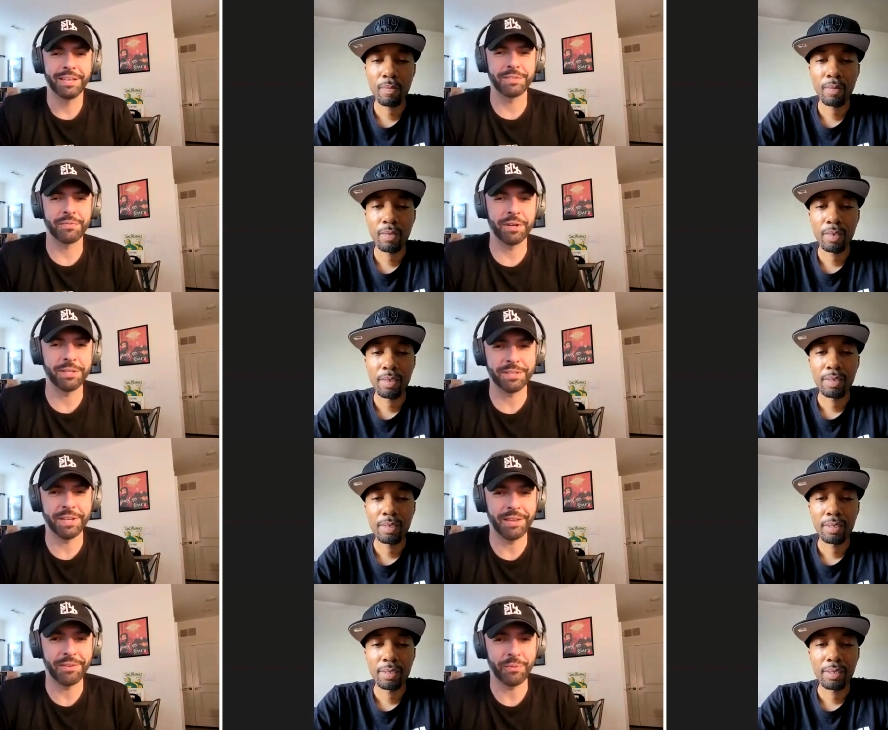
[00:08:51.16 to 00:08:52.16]
Speaker 1: his funny
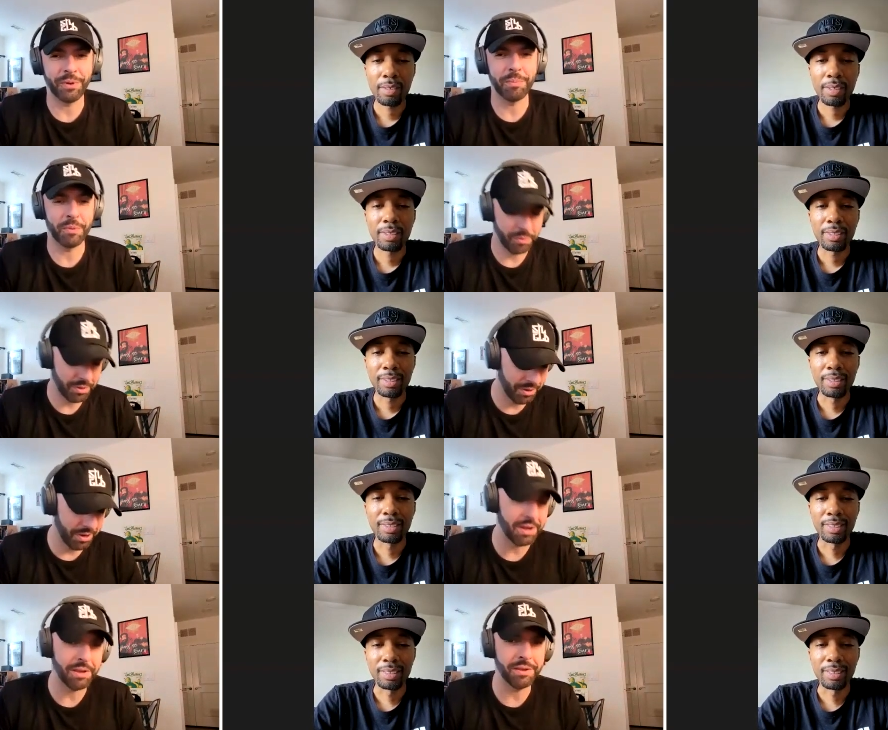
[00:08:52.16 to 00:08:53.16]
side to him and
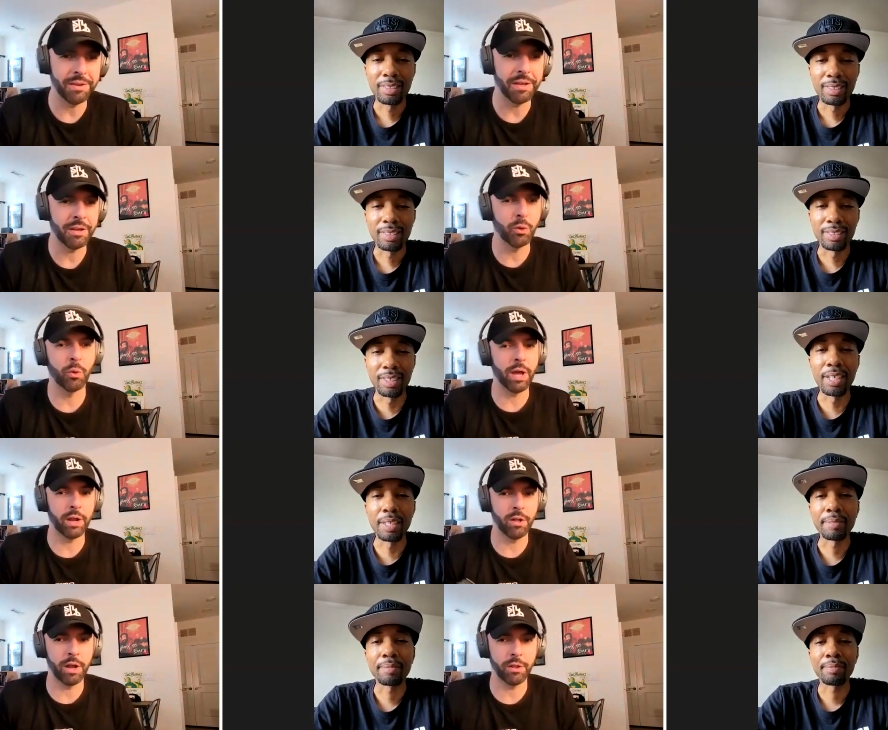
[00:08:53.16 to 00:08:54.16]
whatnot. And uh, you yeah. were at
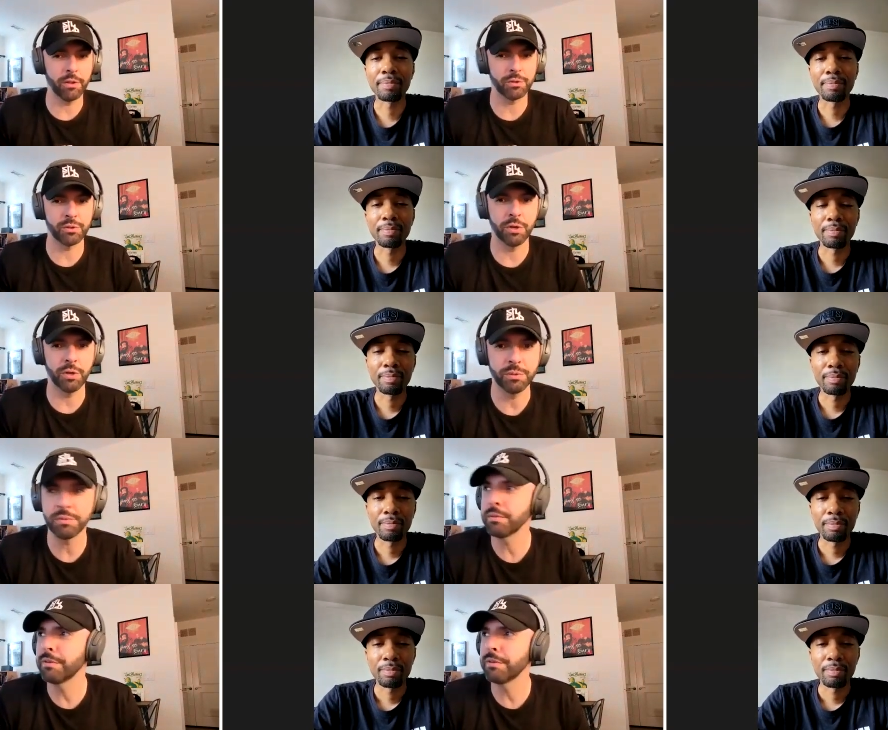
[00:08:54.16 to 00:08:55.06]
a lot of those shows.